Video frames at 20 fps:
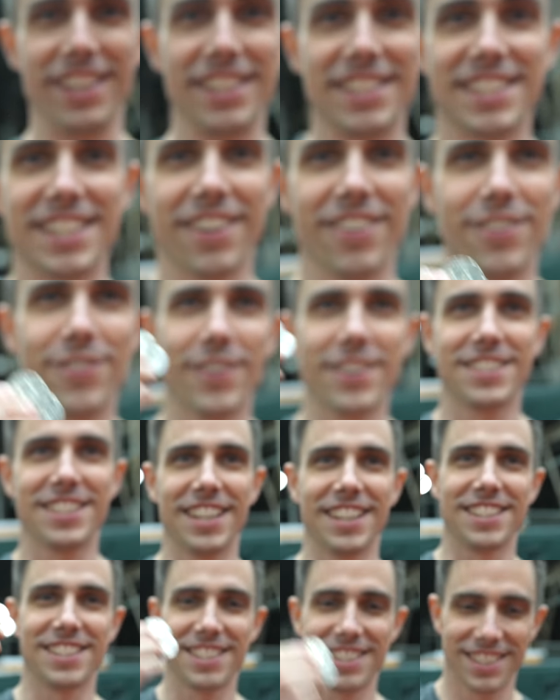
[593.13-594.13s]
seventy-five
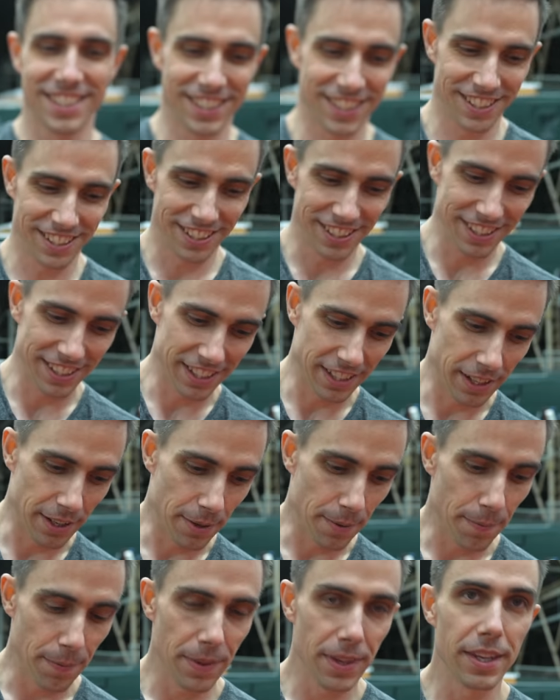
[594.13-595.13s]
cents. Is it first
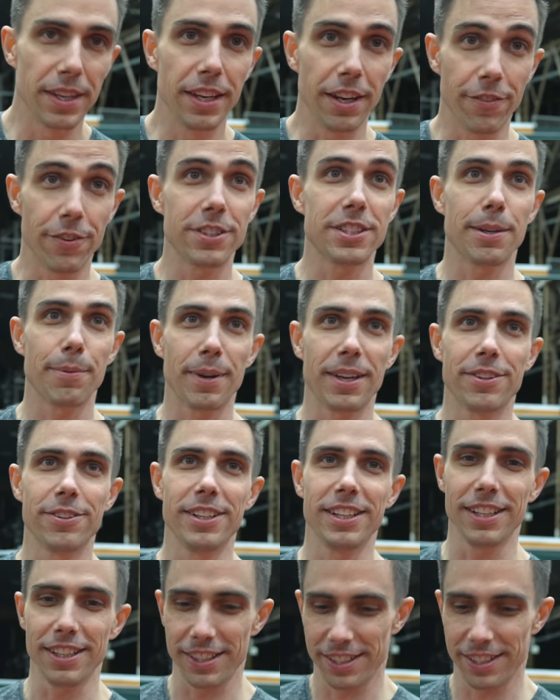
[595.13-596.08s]
timer? Yeah, first time I got three, huh?